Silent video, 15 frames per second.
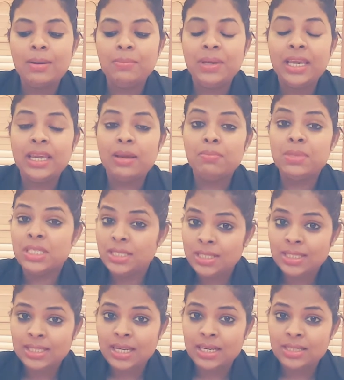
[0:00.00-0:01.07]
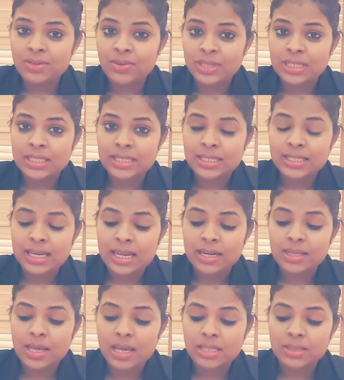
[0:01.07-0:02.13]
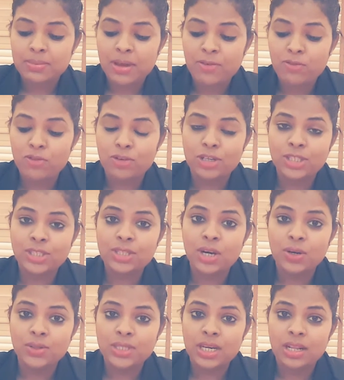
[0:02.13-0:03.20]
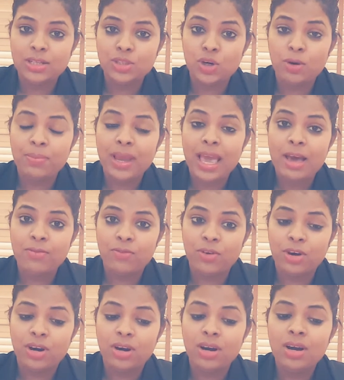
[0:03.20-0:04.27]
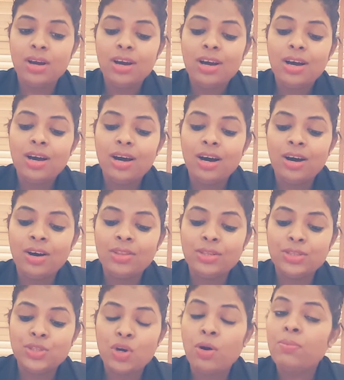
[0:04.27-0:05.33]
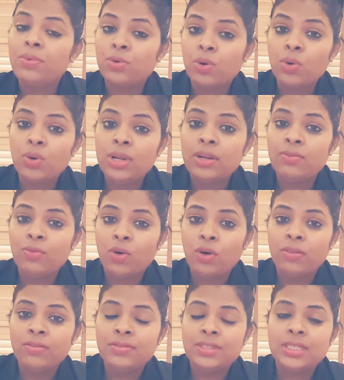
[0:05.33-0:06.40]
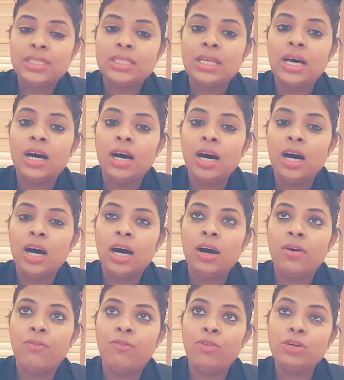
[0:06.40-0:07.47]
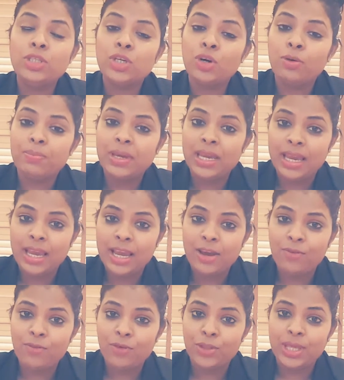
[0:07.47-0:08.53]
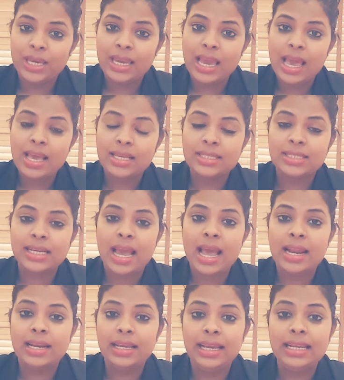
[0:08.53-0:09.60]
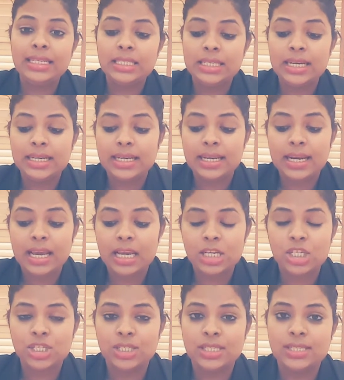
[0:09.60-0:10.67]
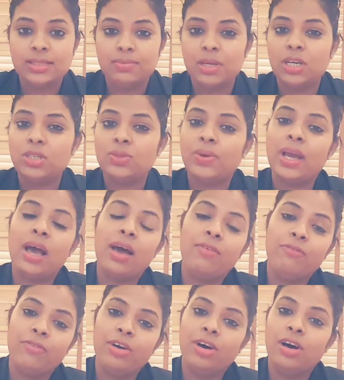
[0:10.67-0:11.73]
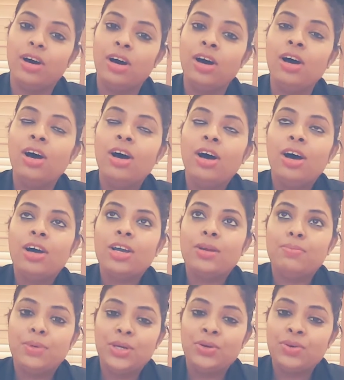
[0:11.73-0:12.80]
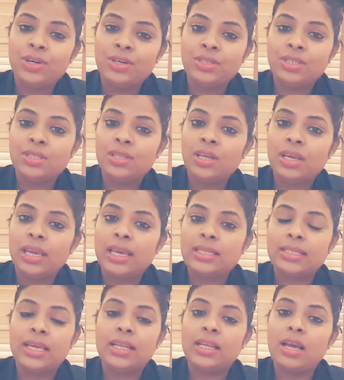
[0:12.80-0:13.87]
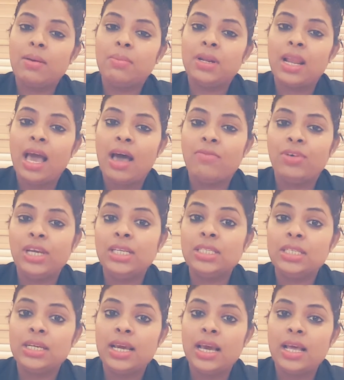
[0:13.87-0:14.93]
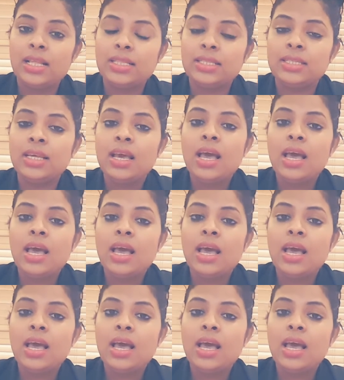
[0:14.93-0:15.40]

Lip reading: being a business center assistant. That's my first hotel job ever. The job role involves photocopying for the guest and the internet connections, because we have computers, the guests can come and have internets